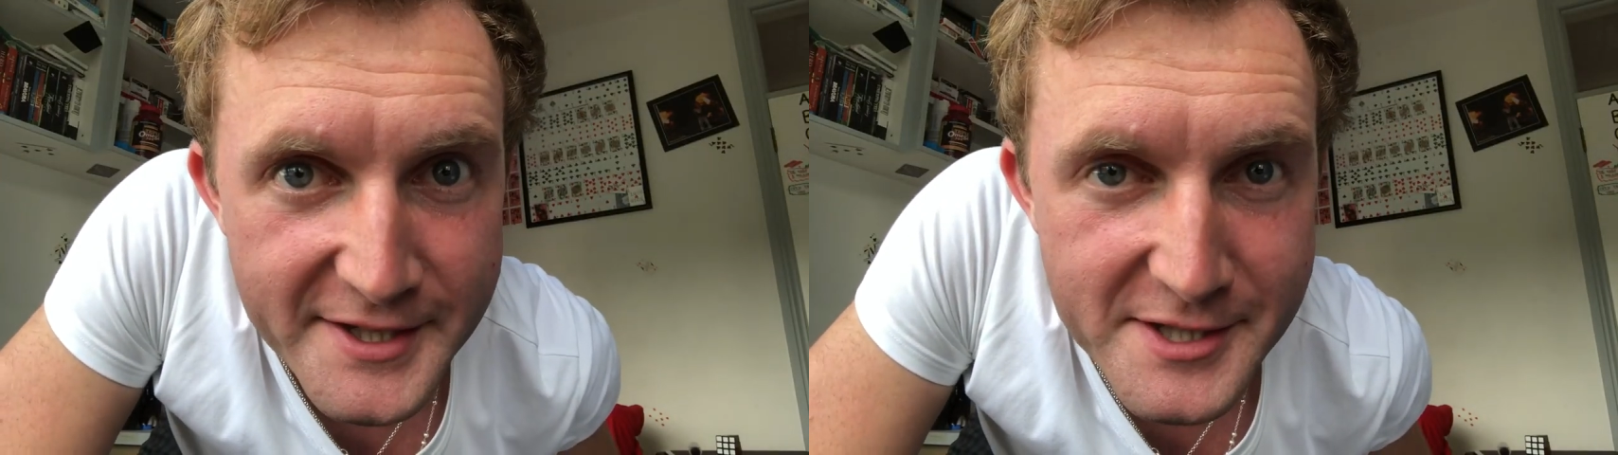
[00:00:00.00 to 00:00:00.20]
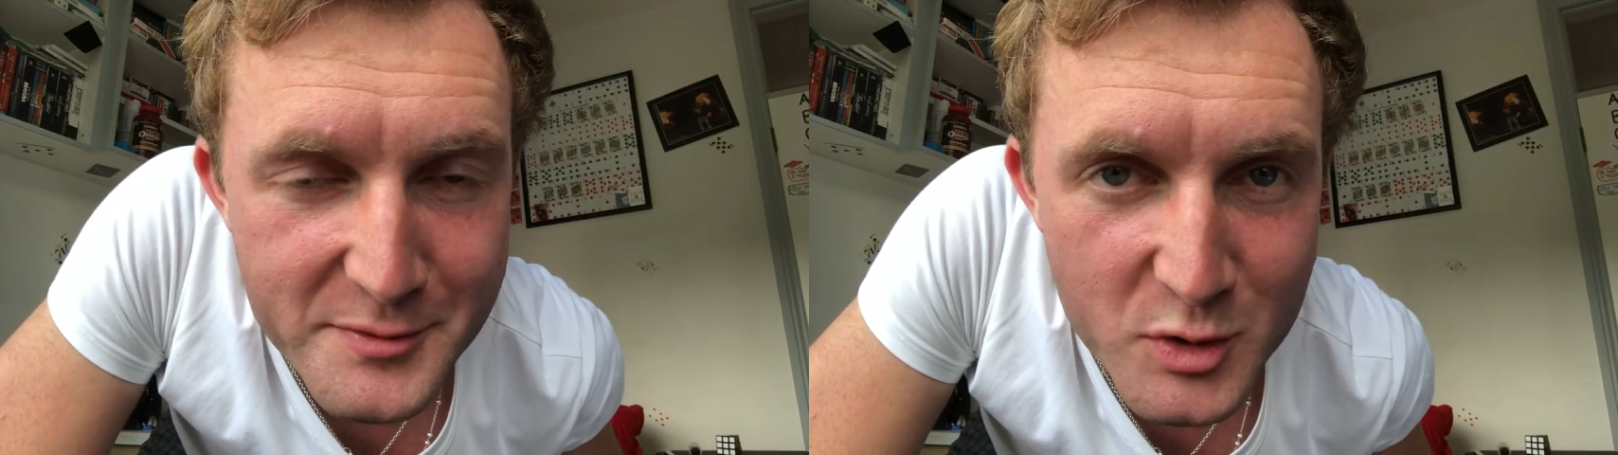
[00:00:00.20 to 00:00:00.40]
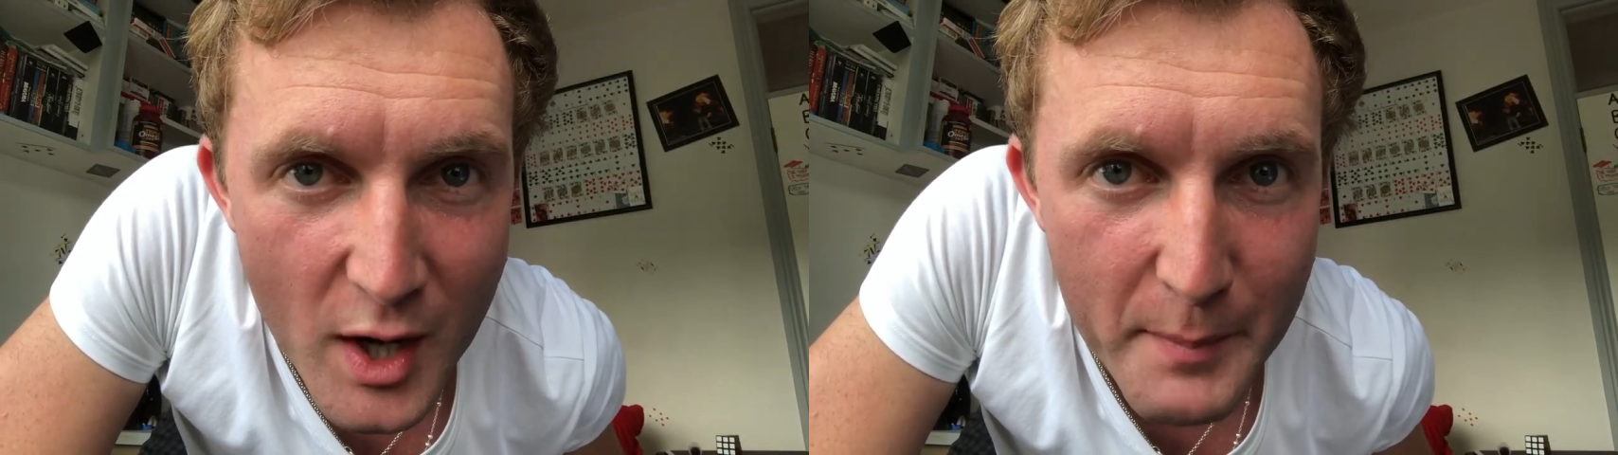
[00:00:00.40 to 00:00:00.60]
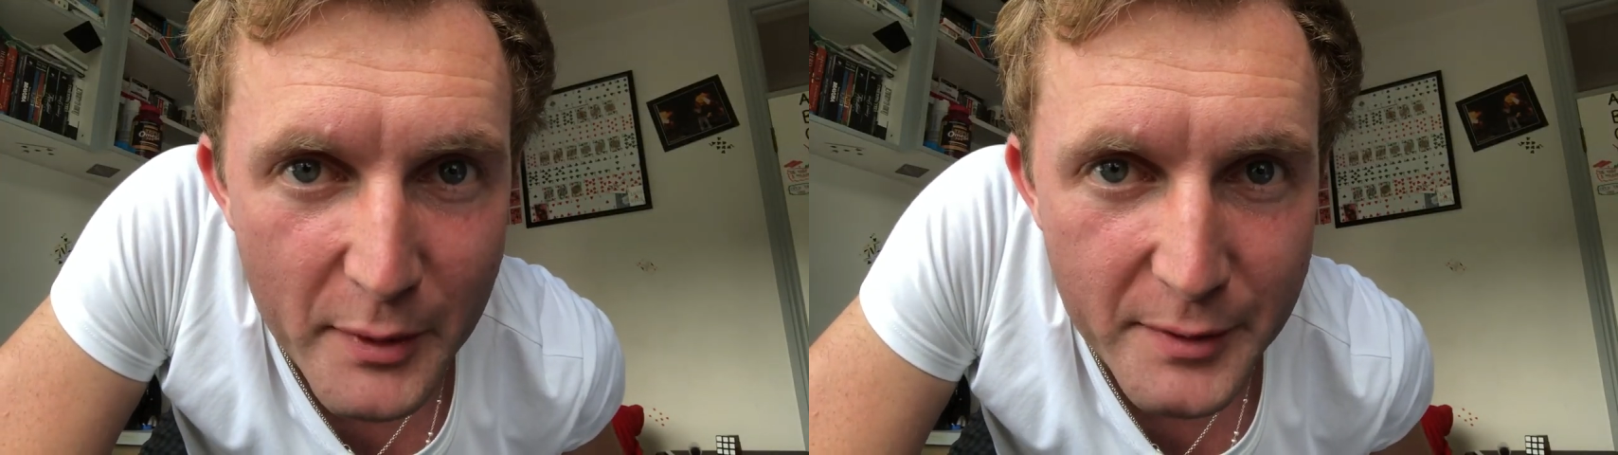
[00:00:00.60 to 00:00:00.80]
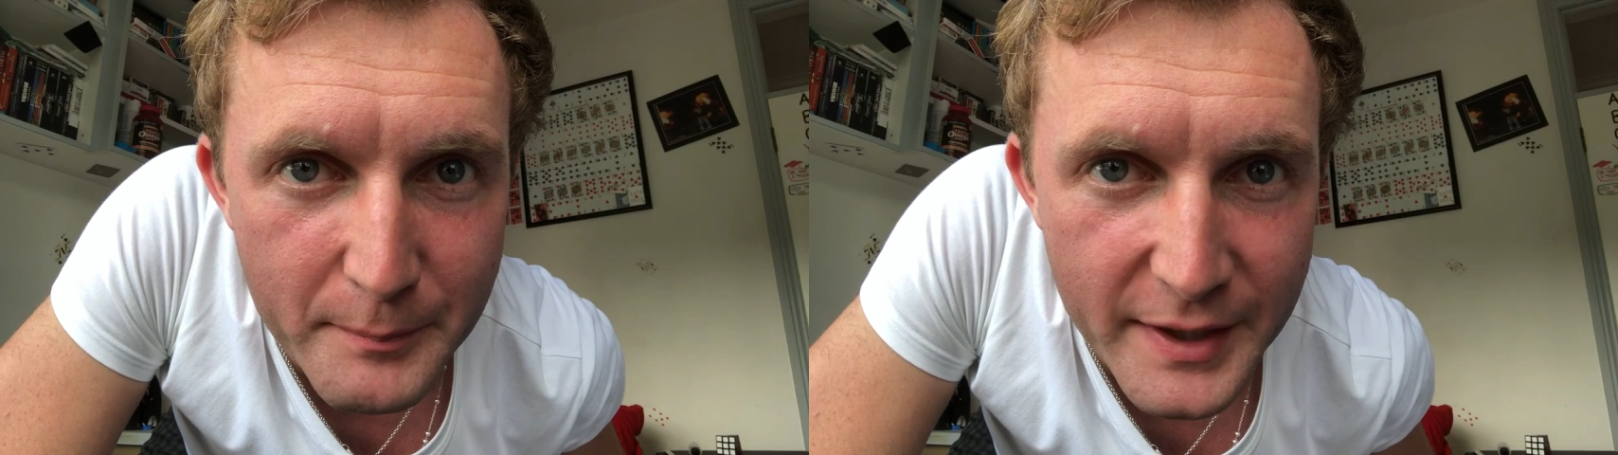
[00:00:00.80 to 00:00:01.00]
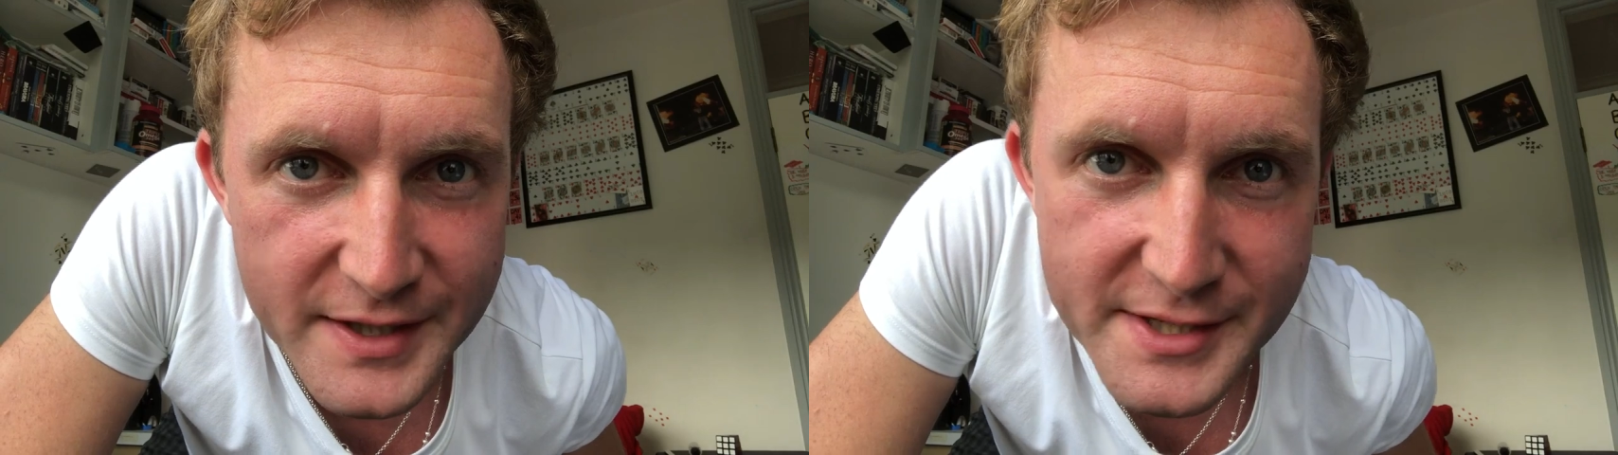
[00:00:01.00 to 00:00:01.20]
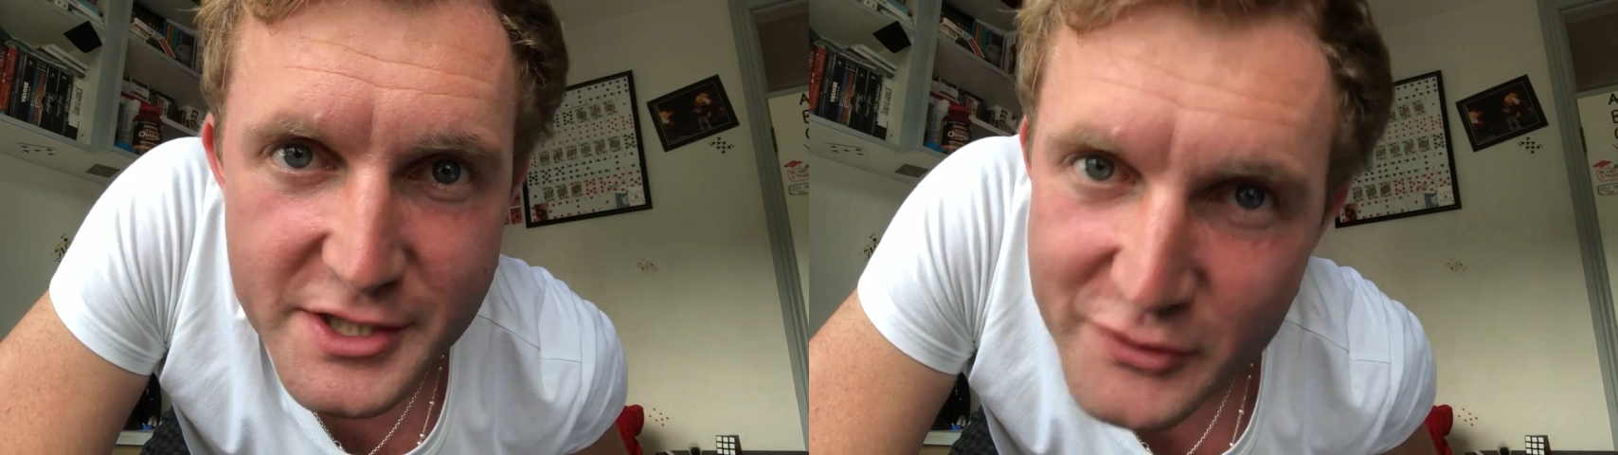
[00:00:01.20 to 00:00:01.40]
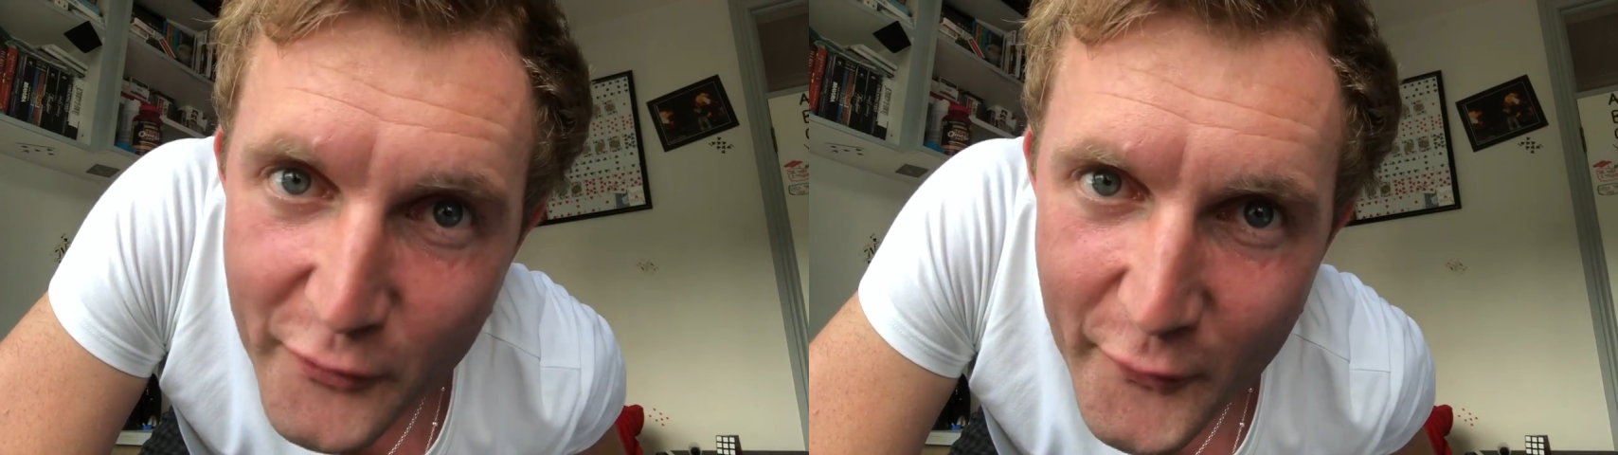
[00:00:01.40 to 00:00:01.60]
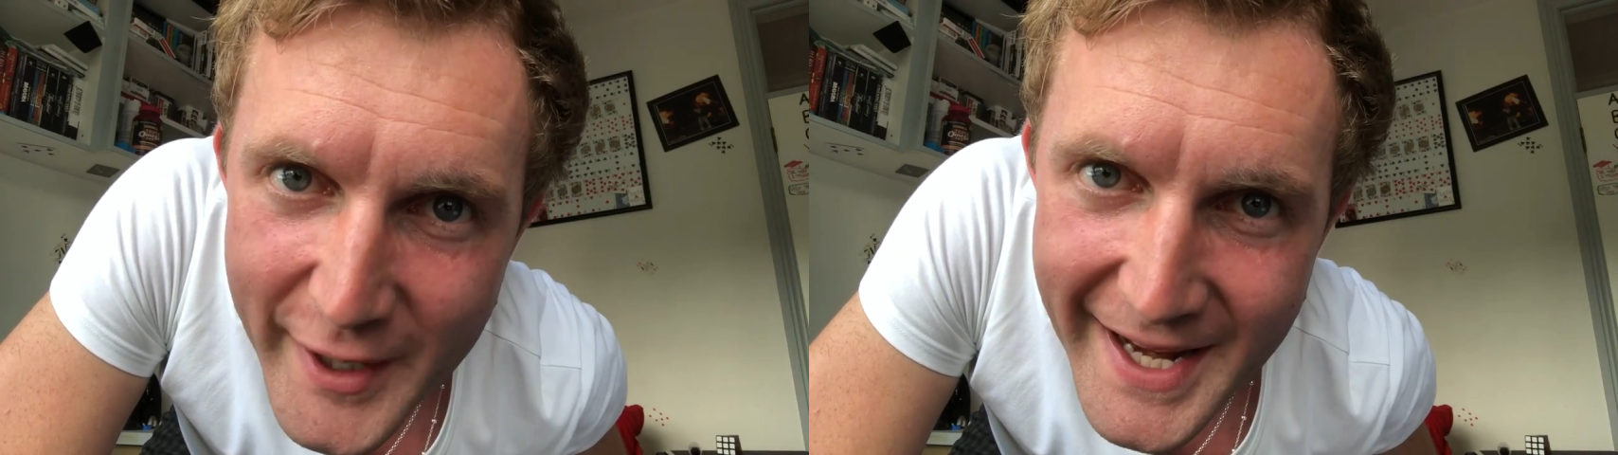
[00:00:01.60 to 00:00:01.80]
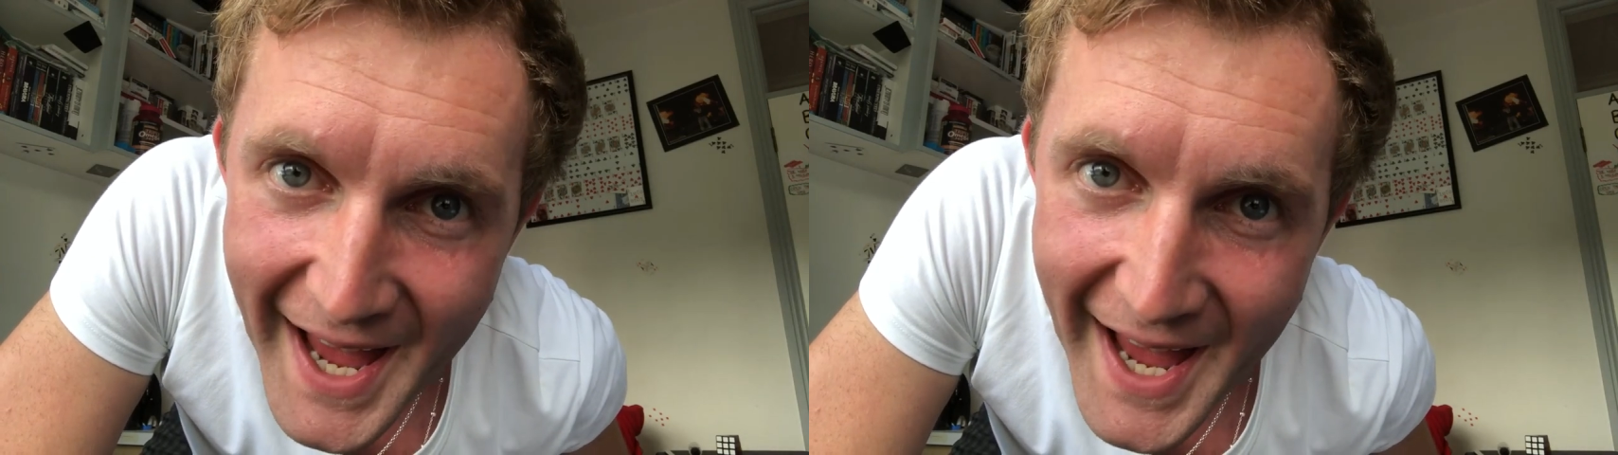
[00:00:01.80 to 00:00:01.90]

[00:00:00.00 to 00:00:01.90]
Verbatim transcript: subscribe button because it's free